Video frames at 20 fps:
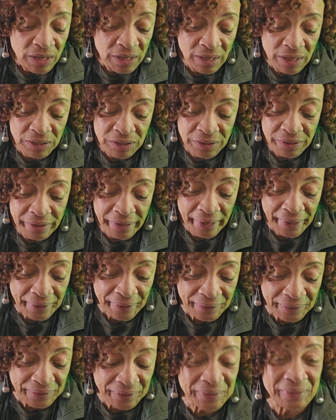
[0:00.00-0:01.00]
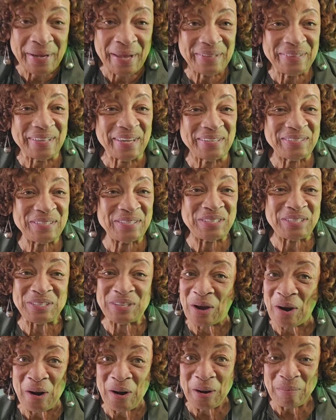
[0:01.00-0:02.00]
Here you go. You got that
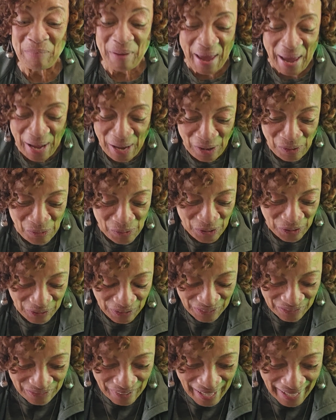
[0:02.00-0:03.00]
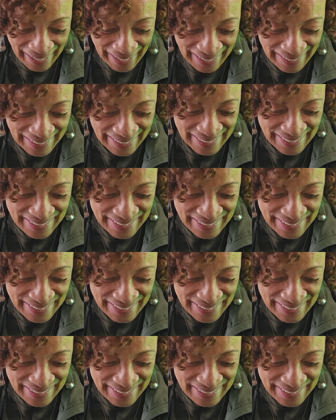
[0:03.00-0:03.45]
star power, right?